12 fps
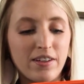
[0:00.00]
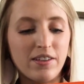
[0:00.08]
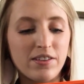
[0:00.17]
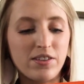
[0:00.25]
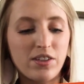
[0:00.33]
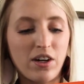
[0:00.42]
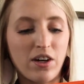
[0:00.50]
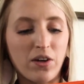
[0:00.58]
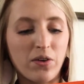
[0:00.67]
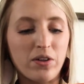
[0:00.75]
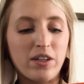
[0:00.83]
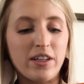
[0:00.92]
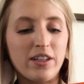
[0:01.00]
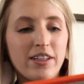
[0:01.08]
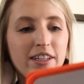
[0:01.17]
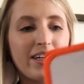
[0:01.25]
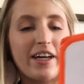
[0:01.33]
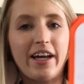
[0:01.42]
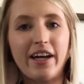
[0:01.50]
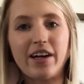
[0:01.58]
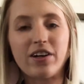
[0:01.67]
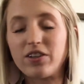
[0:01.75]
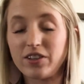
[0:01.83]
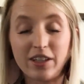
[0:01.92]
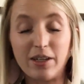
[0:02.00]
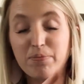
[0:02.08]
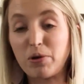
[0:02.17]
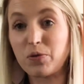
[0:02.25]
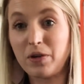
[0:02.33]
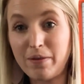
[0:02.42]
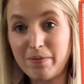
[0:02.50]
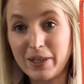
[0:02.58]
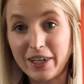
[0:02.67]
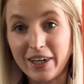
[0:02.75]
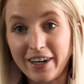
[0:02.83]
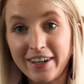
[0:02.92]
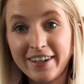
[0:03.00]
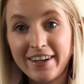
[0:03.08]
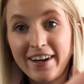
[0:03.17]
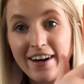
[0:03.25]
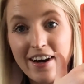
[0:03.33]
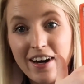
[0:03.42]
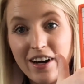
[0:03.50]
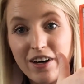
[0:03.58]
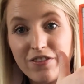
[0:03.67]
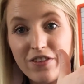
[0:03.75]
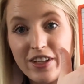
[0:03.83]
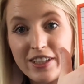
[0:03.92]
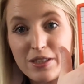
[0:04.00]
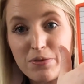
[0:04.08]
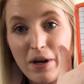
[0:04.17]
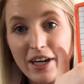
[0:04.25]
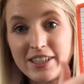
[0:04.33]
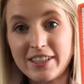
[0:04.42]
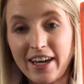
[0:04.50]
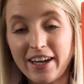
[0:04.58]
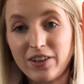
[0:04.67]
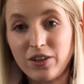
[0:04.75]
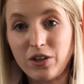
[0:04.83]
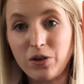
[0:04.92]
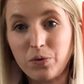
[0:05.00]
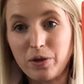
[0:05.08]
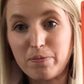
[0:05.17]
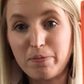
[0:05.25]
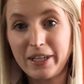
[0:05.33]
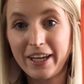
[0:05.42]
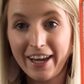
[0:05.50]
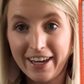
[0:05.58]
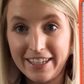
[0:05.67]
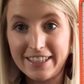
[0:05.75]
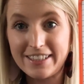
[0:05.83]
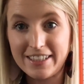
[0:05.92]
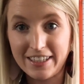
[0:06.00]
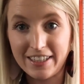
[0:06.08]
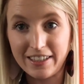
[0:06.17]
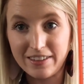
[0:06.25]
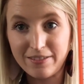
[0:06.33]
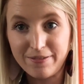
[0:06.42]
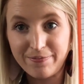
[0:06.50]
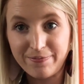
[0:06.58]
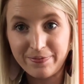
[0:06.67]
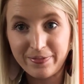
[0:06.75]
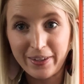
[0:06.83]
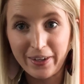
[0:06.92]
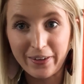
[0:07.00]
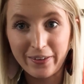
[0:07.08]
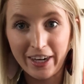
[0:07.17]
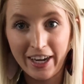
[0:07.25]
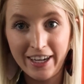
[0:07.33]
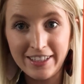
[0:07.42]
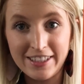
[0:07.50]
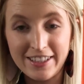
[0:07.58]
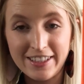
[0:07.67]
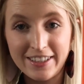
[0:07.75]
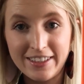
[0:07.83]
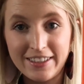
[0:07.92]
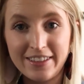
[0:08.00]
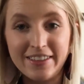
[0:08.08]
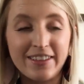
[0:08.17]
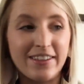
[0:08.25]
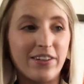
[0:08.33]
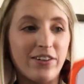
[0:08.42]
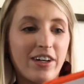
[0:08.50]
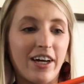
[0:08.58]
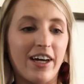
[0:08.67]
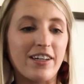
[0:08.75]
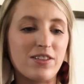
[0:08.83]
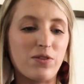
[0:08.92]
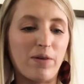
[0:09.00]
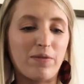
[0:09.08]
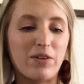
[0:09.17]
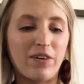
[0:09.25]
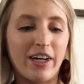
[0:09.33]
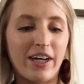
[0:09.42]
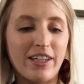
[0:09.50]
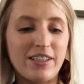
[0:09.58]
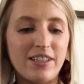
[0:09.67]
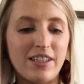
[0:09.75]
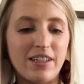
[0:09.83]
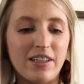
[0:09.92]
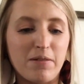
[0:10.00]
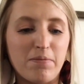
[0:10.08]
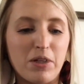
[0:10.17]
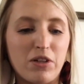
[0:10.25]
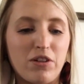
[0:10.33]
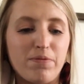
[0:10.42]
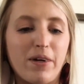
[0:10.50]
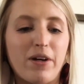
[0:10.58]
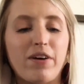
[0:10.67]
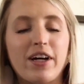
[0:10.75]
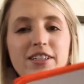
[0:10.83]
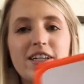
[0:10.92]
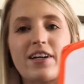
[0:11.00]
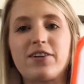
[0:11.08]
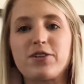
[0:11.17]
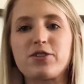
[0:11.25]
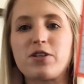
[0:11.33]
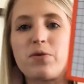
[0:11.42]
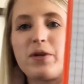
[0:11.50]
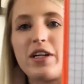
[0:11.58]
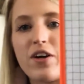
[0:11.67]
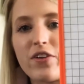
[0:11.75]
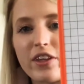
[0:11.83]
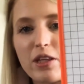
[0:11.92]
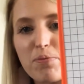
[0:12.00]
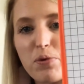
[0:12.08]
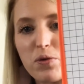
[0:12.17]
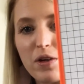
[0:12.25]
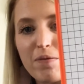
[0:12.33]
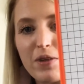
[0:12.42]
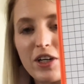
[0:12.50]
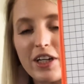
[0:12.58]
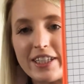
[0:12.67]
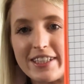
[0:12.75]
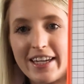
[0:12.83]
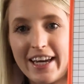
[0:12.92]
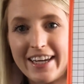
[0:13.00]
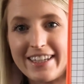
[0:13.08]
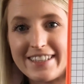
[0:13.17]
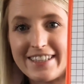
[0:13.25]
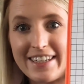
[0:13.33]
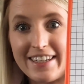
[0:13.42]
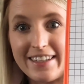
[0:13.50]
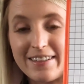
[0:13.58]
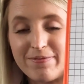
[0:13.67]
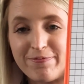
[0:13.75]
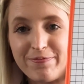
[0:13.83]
so the perimeter of this rectangle would be 18. All right. Okay, so I'm going to write 18 in the middle of my rectangle so we know that the perimeter is 18.